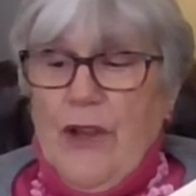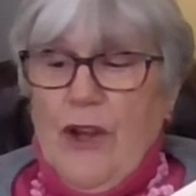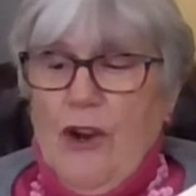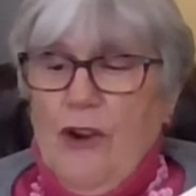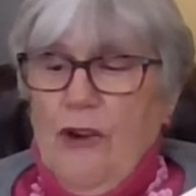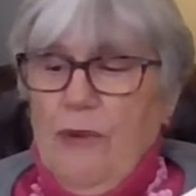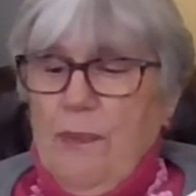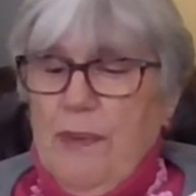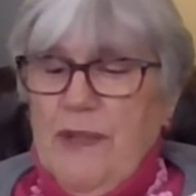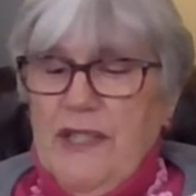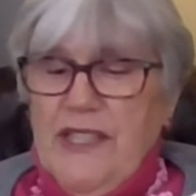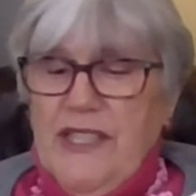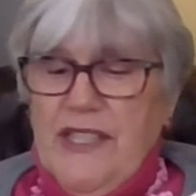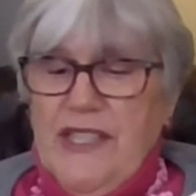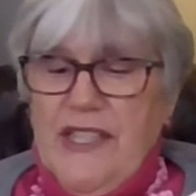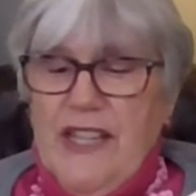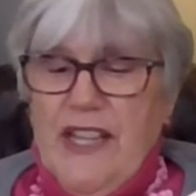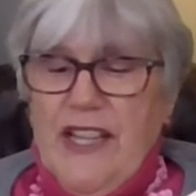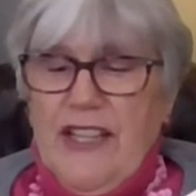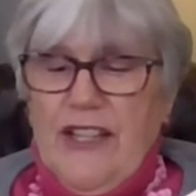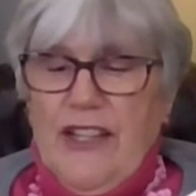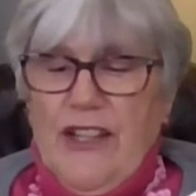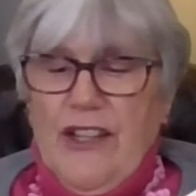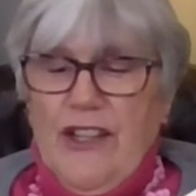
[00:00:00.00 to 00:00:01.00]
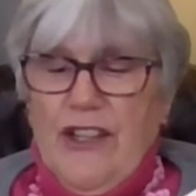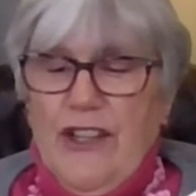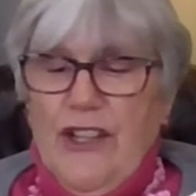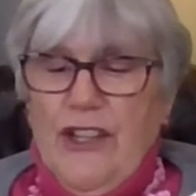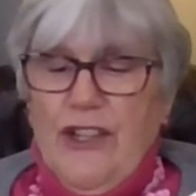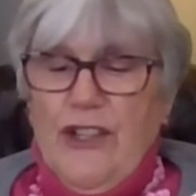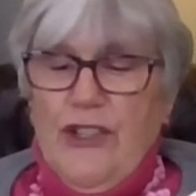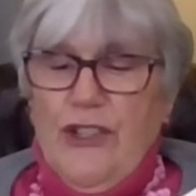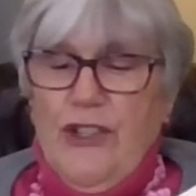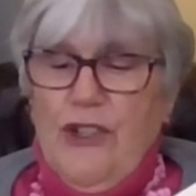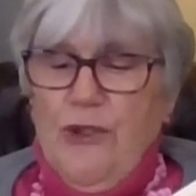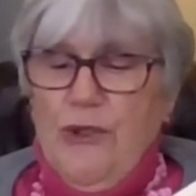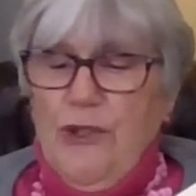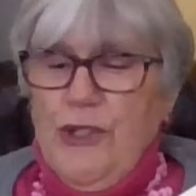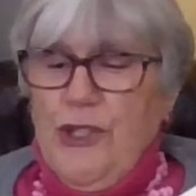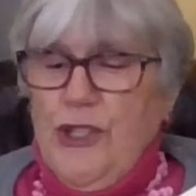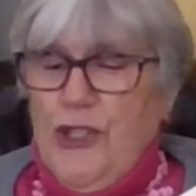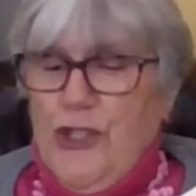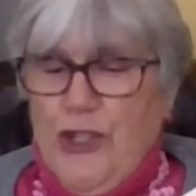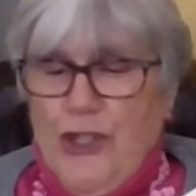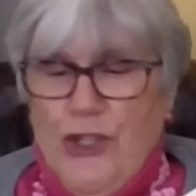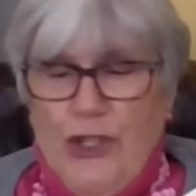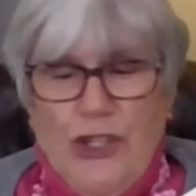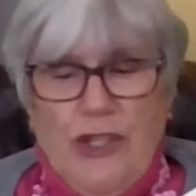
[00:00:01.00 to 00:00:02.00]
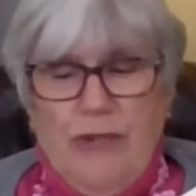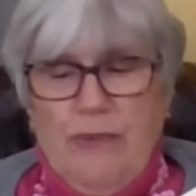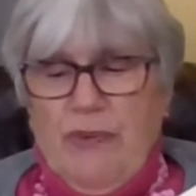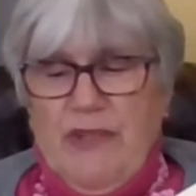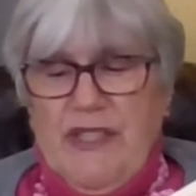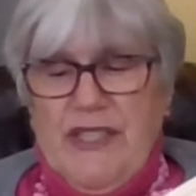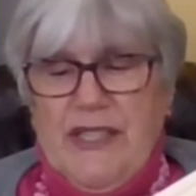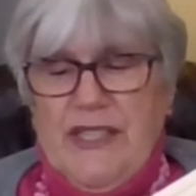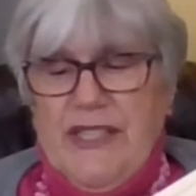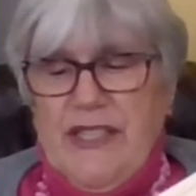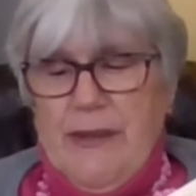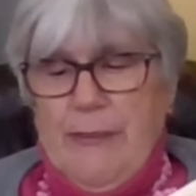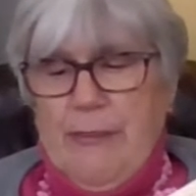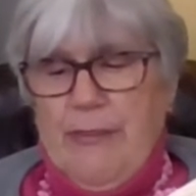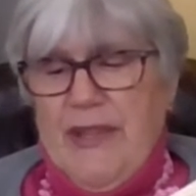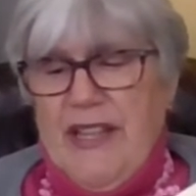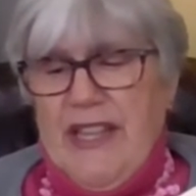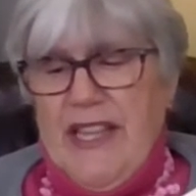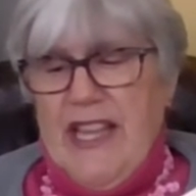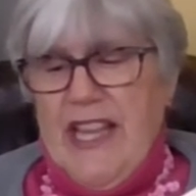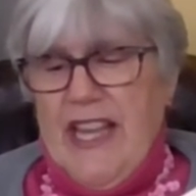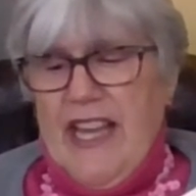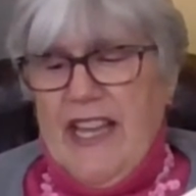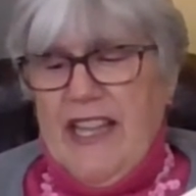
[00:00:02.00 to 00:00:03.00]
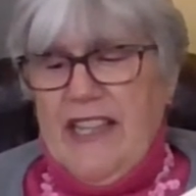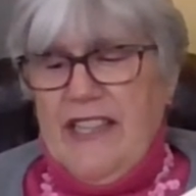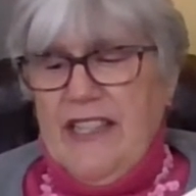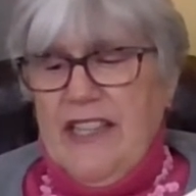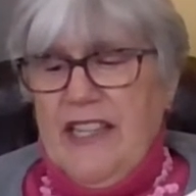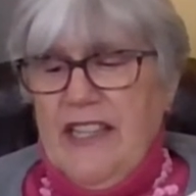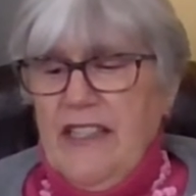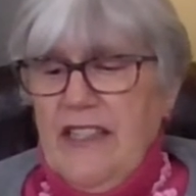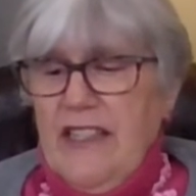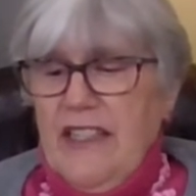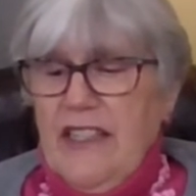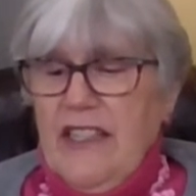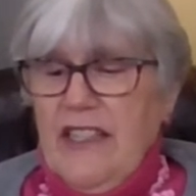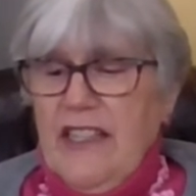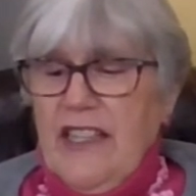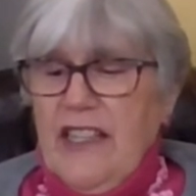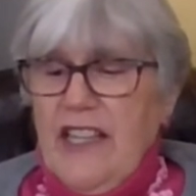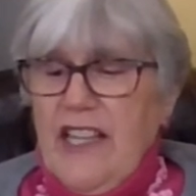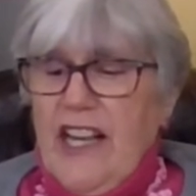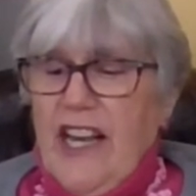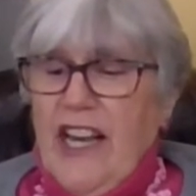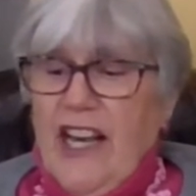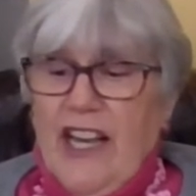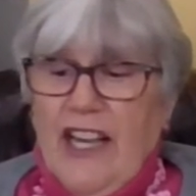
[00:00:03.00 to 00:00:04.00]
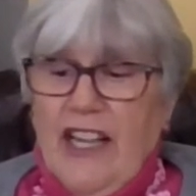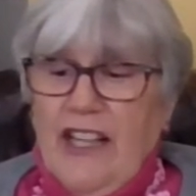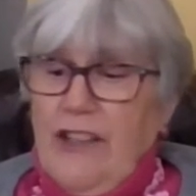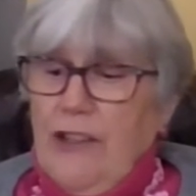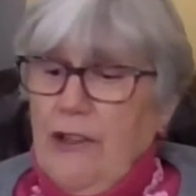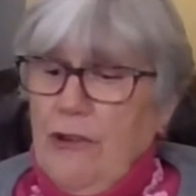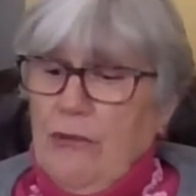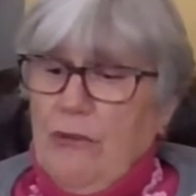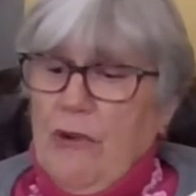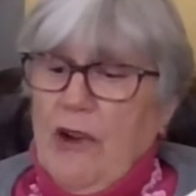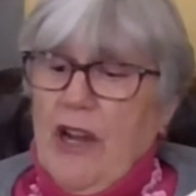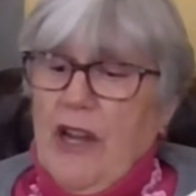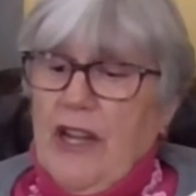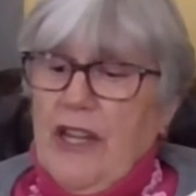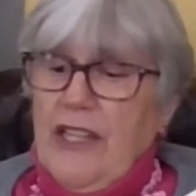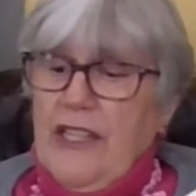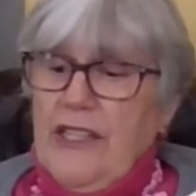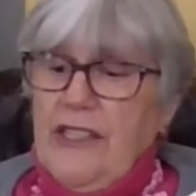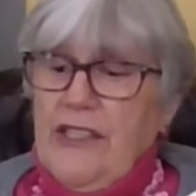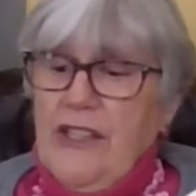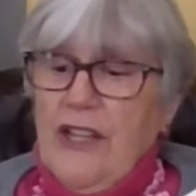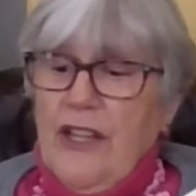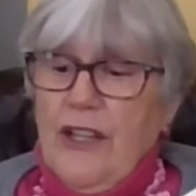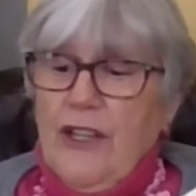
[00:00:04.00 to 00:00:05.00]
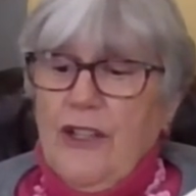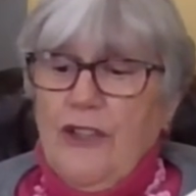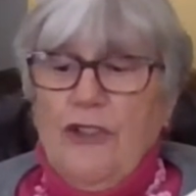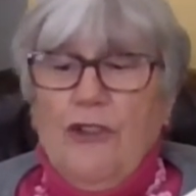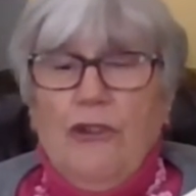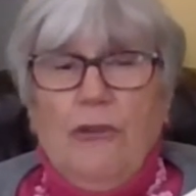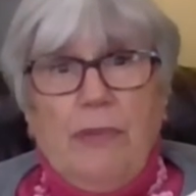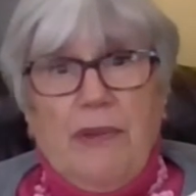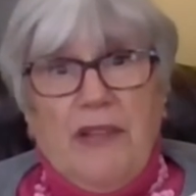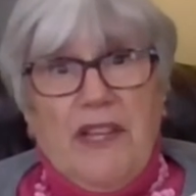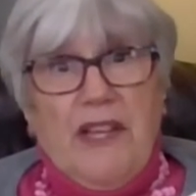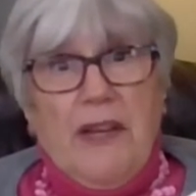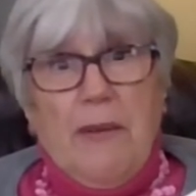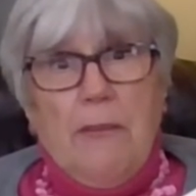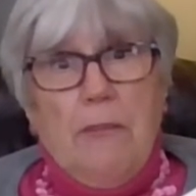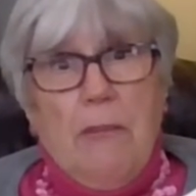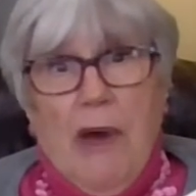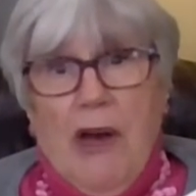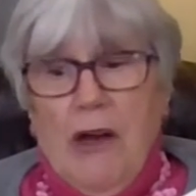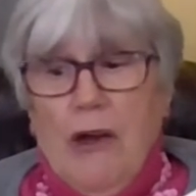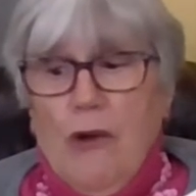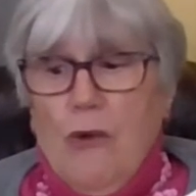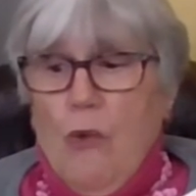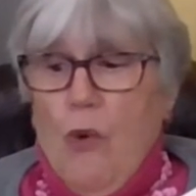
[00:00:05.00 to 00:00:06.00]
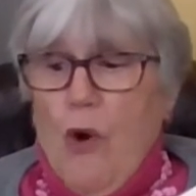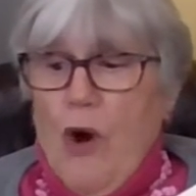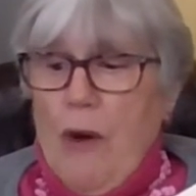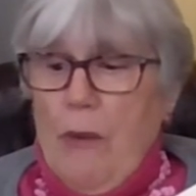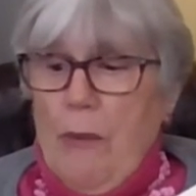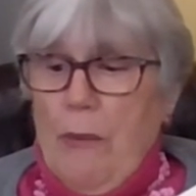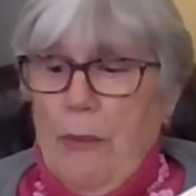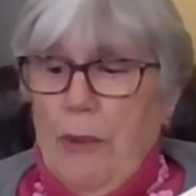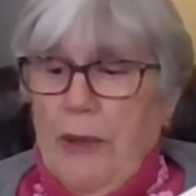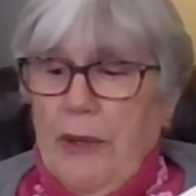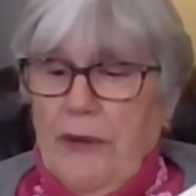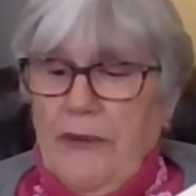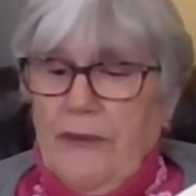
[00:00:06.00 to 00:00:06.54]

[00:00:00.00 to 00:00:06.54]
Opa said, "You should be something, Edna. Otherwise, you'll be a mugwump."